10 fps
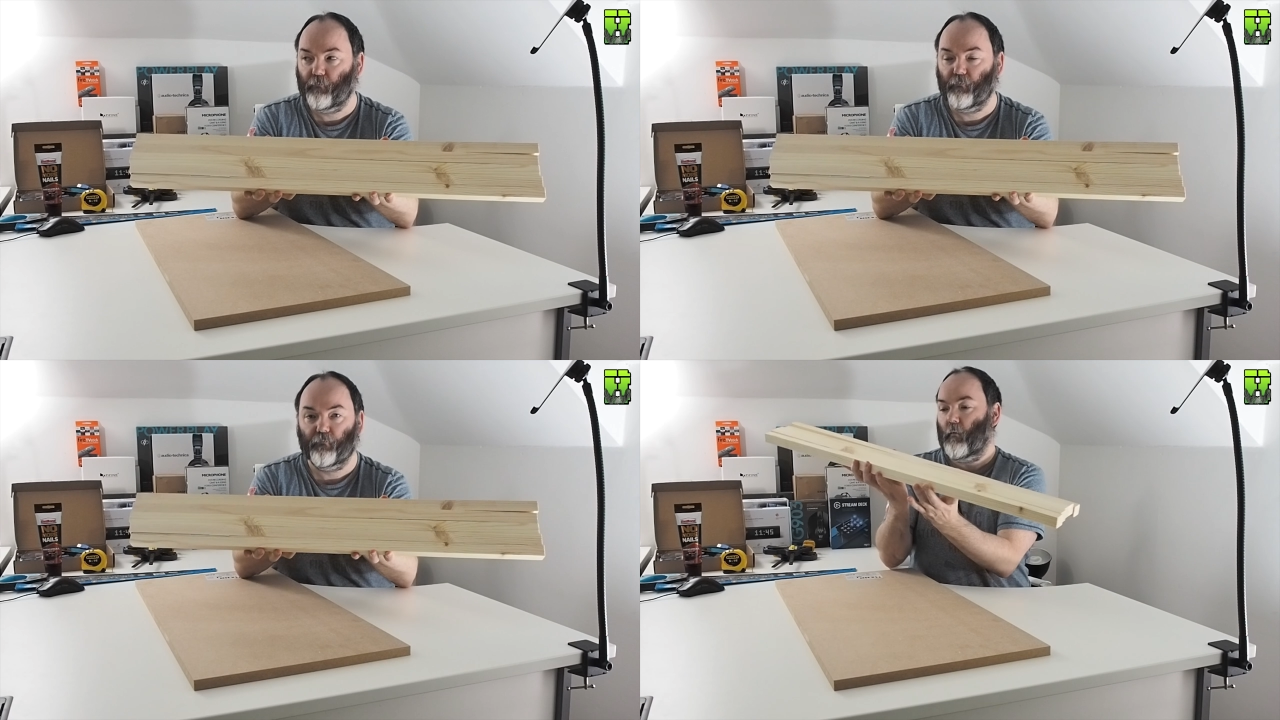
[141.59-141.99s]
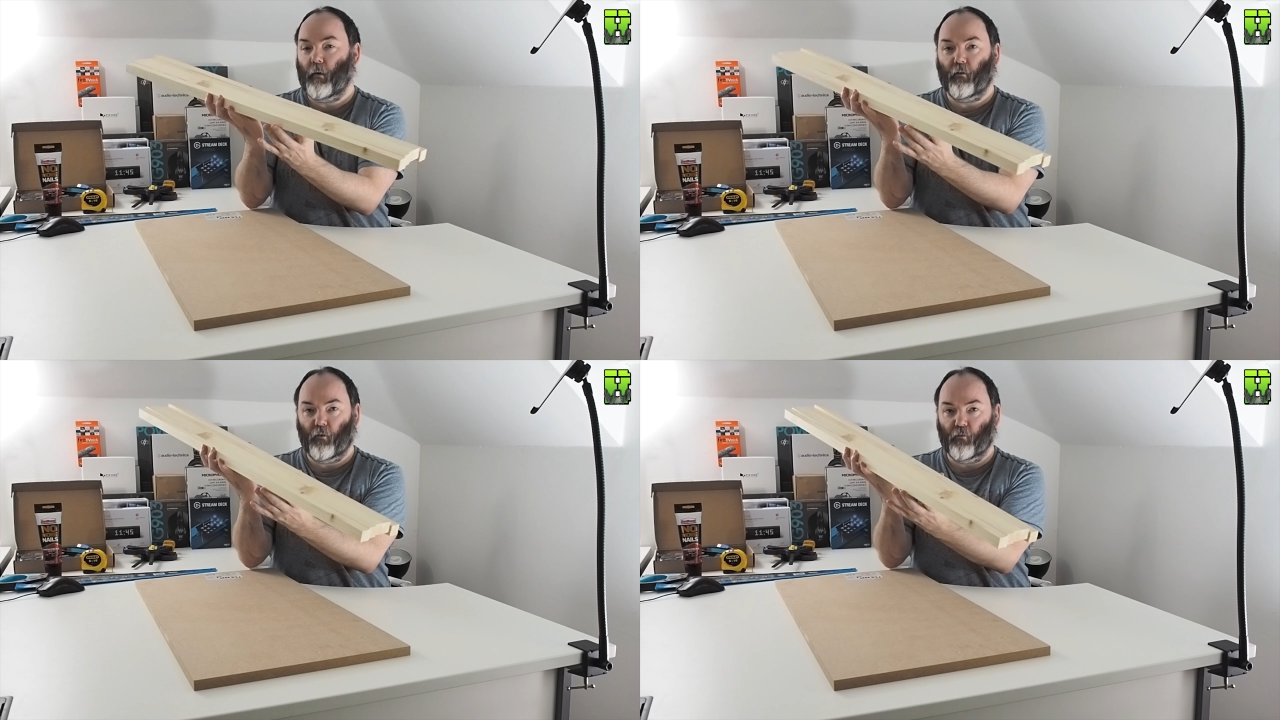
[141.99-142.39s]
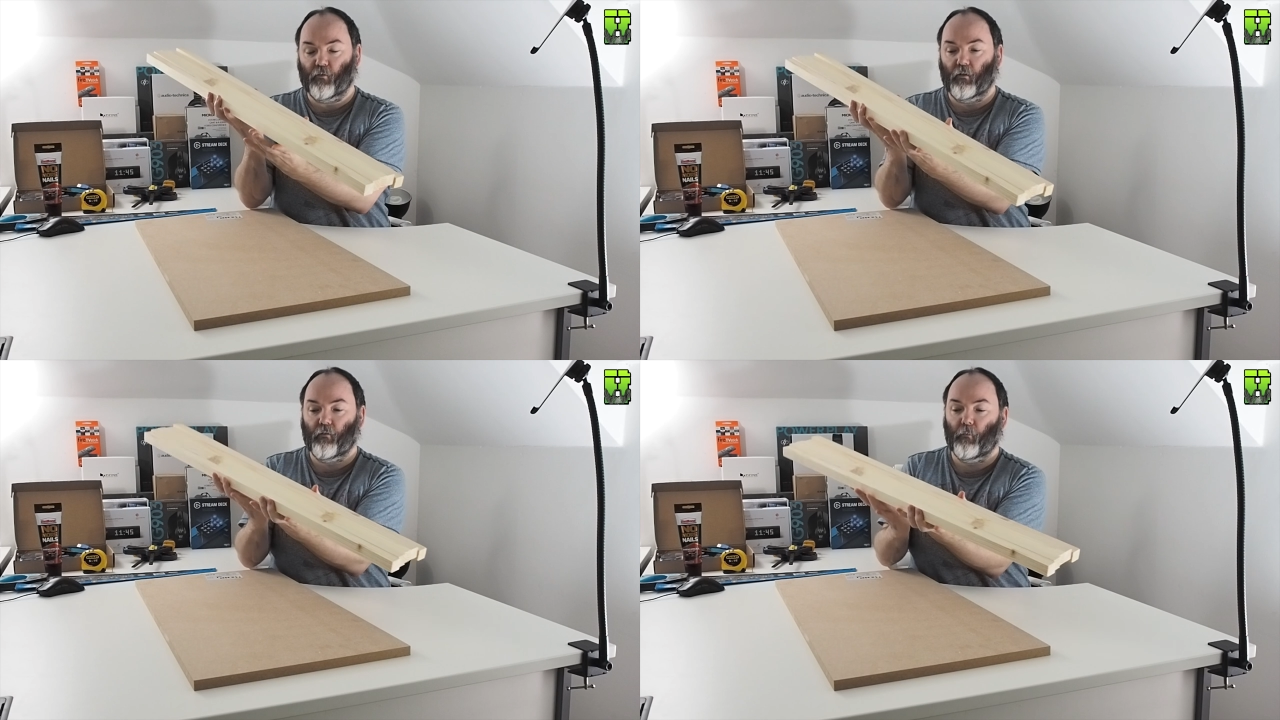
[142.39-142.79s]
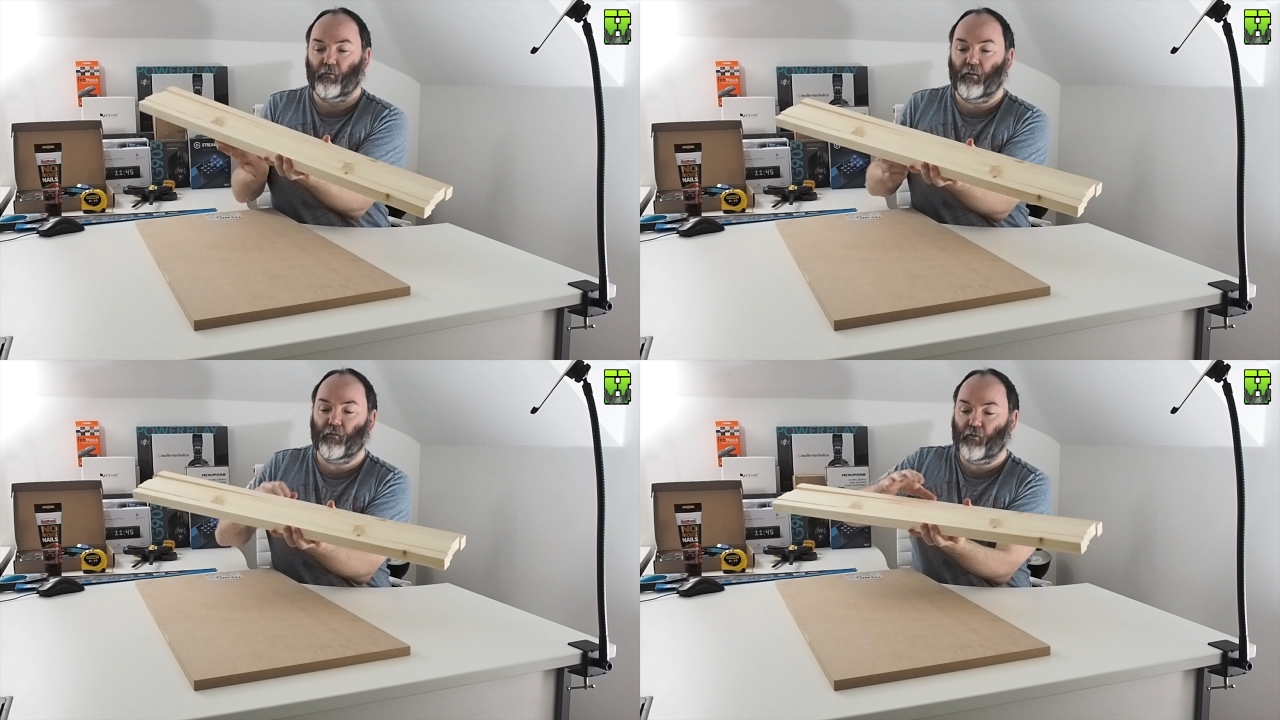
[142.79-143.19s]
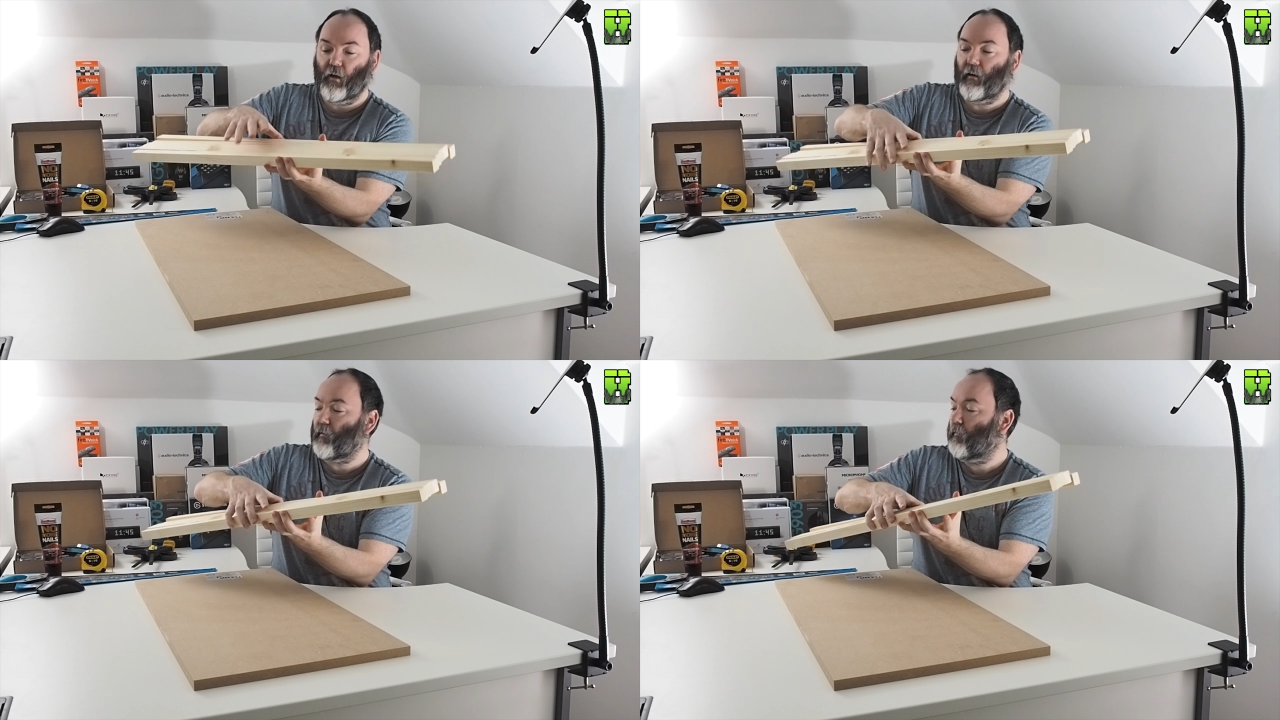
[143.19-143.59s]
I might not use all of them, I just need to
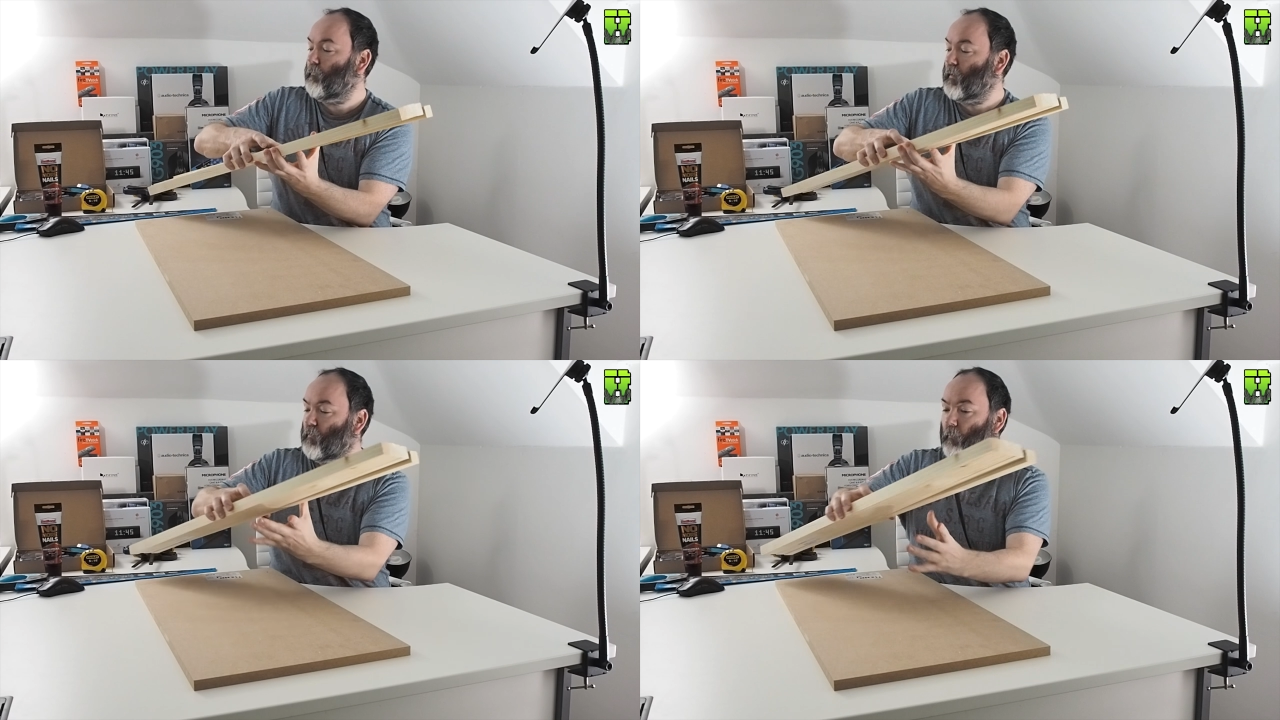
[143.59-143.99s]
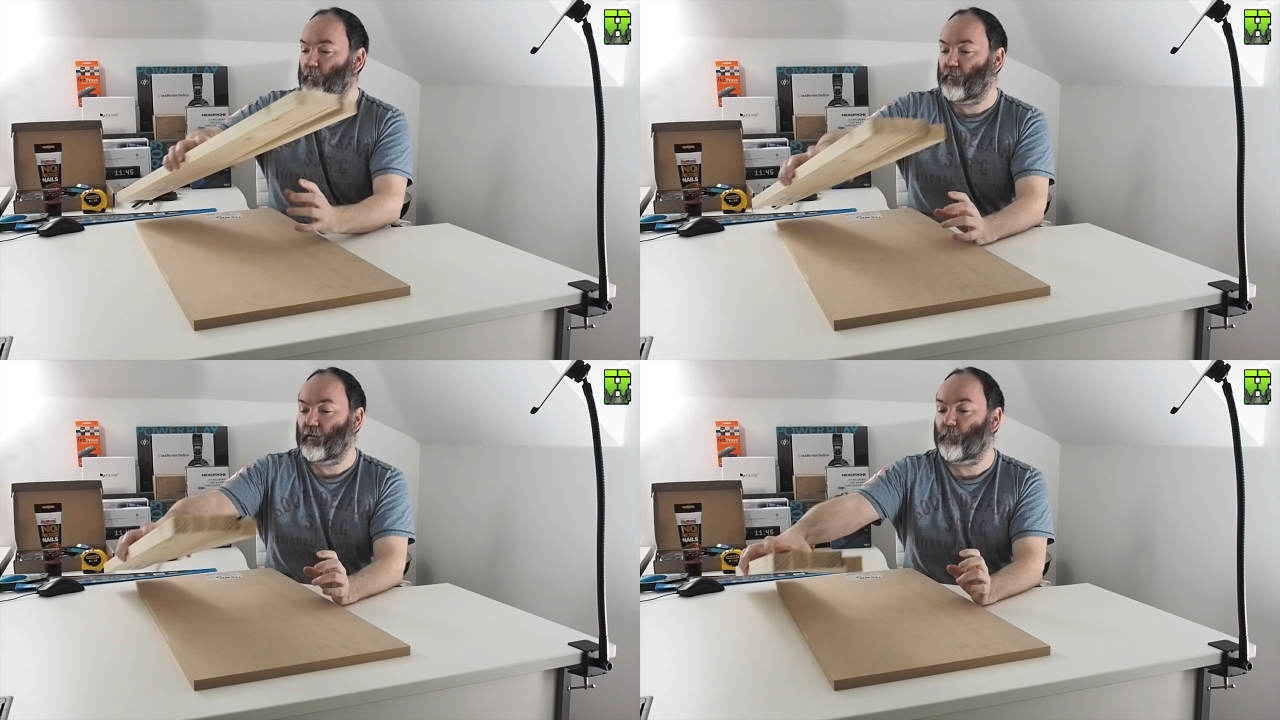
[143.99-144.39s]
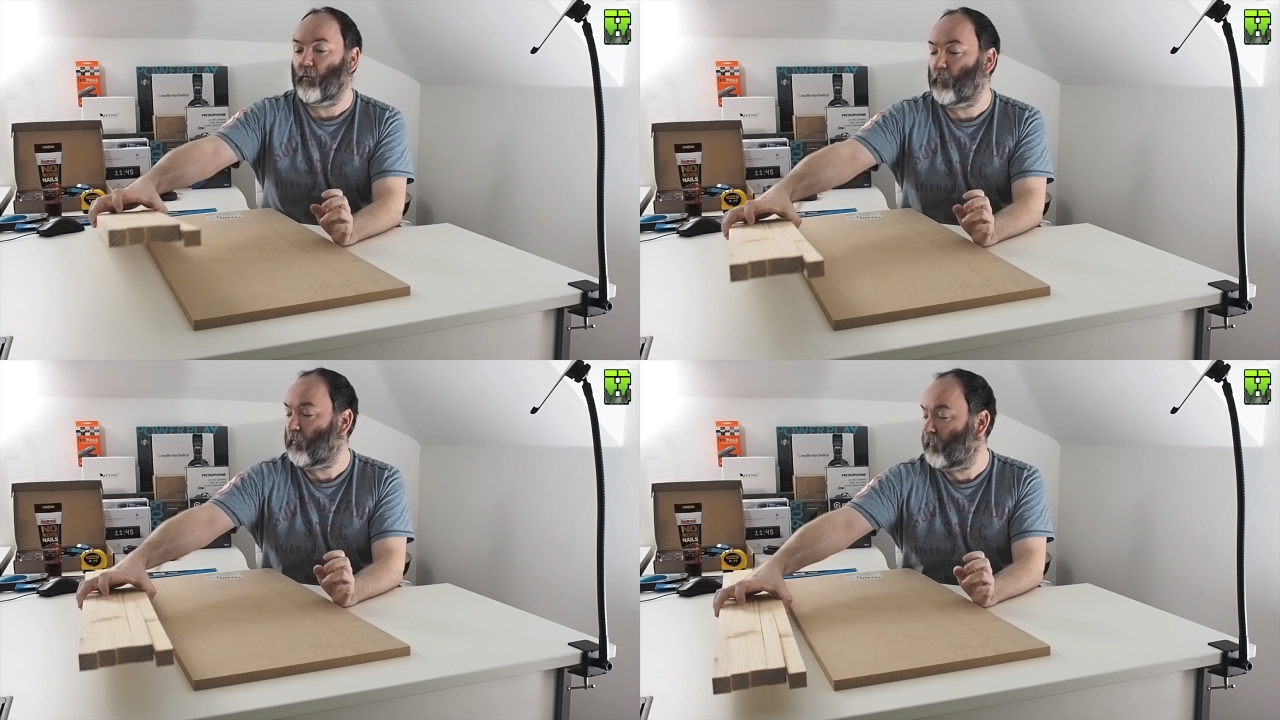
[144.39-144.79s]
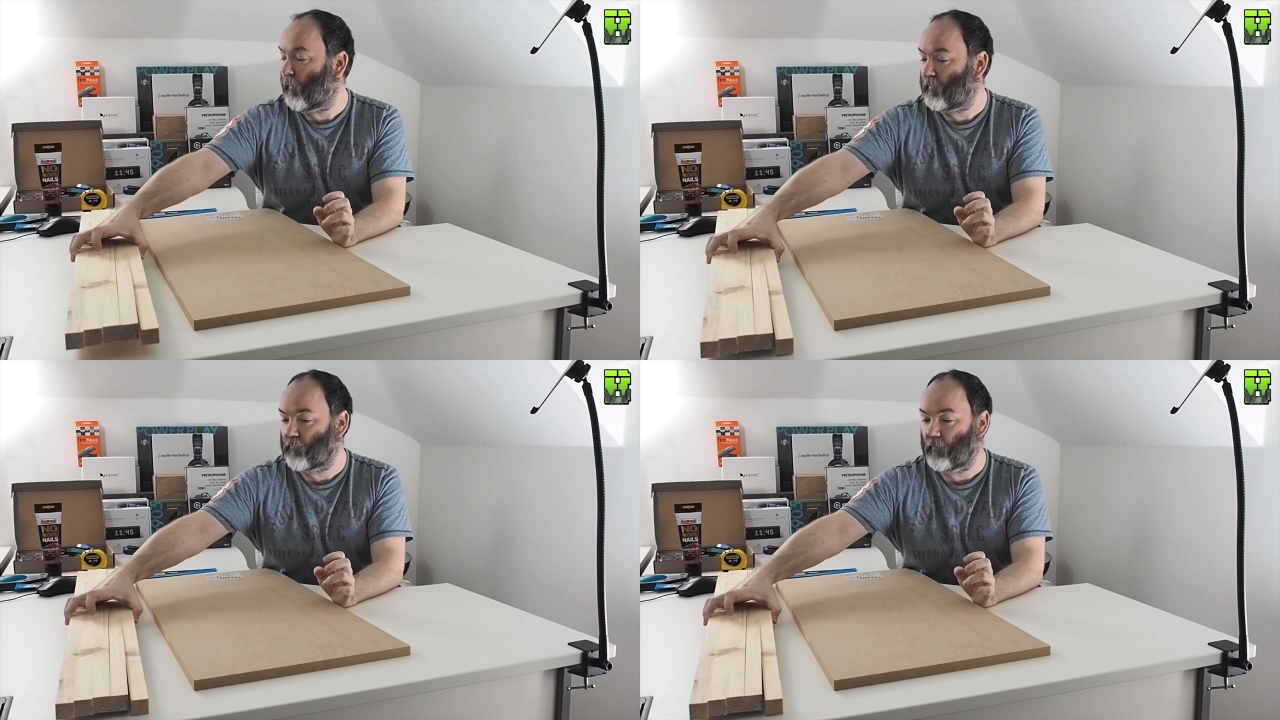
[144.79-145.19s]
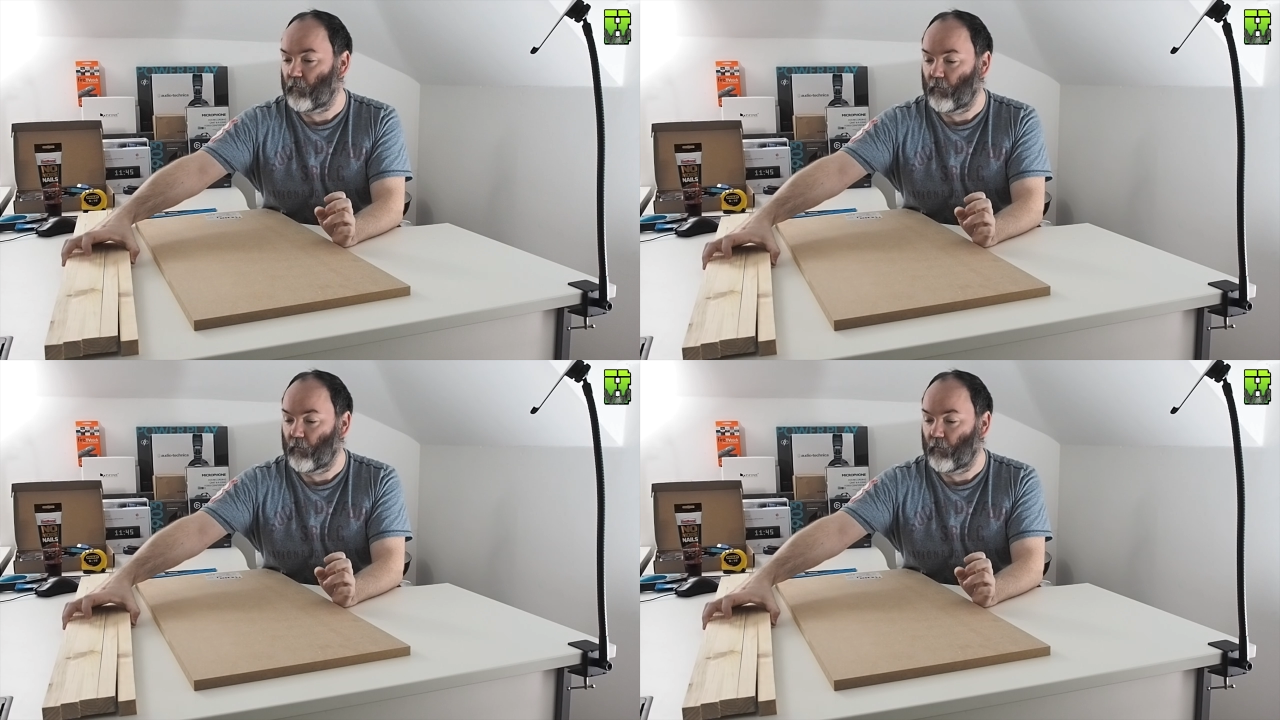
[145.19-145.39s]
check my measurements, but I bought a few extra.